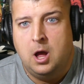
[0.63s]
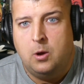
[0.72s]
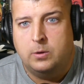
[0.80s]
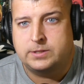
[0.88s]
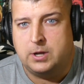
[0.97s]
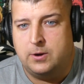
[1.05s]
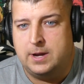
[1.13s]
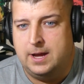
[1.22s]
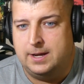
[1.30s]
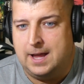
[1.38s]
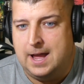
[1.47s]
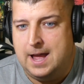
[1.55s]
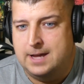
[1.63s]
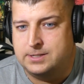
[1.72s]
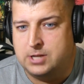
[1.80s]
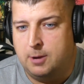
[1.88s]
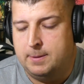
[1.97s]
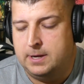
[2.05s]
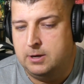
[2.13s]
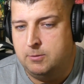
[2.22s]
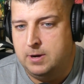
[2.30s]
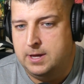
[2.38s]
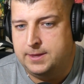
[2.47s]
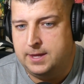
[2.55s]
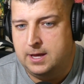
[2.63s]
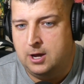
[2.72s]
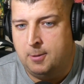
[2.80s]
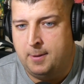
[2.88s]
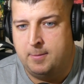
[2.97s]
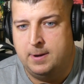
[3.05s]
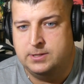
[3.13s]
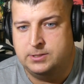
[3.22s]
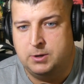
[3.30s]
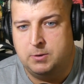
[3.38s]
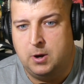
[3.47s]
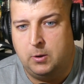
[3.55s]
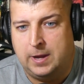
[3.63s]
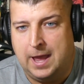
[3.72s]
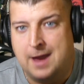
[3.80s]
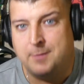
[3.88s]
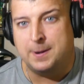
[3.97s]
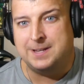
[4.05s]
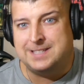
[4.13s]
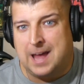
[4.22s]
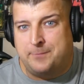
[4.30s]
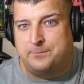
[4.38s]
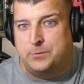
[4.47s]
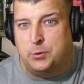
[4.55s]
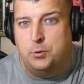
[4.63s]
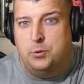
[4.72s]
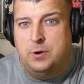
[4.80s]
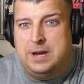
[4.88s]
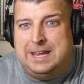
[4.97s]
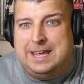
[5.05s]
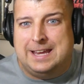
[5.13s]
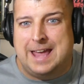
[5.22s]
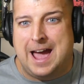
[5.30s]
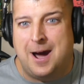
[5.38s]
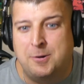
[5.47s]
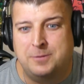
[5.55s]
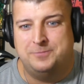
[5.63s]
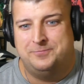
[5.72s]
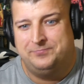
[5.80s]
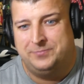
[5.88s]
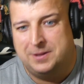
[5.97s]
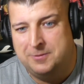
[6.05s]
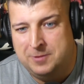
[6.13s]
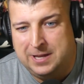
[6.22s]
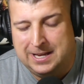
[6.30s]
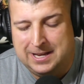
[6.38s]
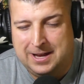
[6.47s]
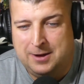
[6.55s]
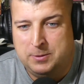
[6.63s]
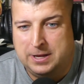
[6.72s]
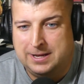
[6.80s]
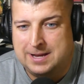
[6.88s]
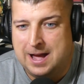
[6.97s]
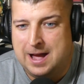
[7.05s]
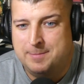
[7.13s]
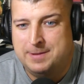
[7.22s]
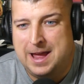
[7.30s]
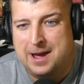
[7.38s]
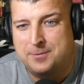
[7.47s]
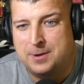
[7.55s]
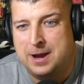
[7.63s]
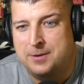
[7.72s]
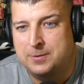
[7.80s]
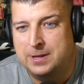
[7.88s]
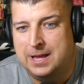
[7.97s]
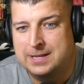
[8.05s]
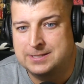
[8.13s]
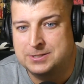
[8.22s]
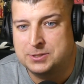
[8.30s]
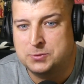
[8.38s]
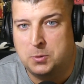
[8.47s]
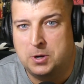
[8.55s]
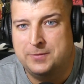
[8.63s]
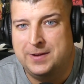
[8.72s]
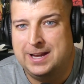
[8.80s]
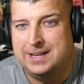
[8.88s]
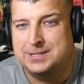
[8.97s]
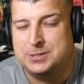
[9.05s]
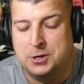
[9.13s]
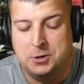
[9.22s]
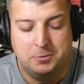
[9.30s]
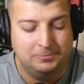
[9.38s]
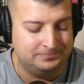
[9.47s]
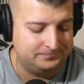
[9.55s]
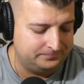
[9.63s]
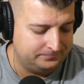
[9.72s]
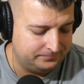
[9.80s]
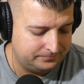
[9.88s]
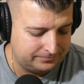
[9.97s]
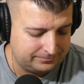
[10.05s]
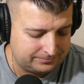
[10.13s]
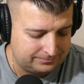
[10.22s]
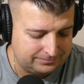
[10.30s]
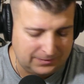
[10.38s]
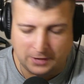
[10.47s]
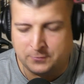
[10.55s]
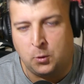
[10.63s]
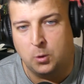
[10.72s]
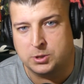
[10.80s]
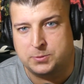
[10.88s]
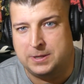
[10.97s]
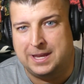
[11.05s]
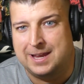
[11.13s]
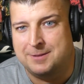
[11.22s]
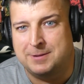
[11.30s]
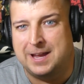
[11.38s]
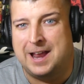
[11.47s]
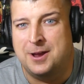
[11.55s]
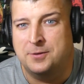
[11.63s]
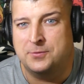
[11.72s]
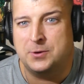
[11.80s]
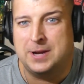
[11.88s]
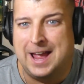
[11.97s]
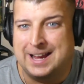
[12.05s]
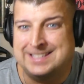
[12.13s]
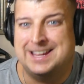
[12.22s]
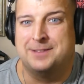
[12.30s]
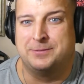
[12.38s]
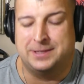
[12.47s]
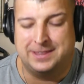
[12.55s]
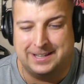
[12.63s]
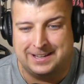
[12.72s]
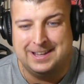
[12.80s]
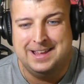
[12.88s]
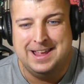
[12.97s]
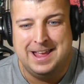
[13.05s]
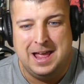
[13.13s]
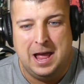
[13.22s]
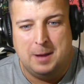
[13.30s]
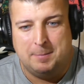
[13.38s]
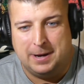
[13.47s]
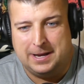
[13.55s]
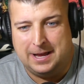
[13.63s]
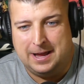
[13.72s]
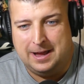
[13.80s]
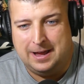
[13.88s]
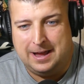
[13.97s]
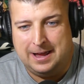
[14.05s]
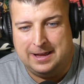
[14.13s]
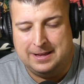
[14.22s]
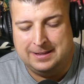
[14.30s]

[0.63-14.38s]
What's going on, guys? Tobin here with you. Hope everybody's doing okay. Everybody stop freaking out. We can uh we can calm down, right? And realize it's just one of 82. Of course we can. We gotta overreact to everything. But uh, uh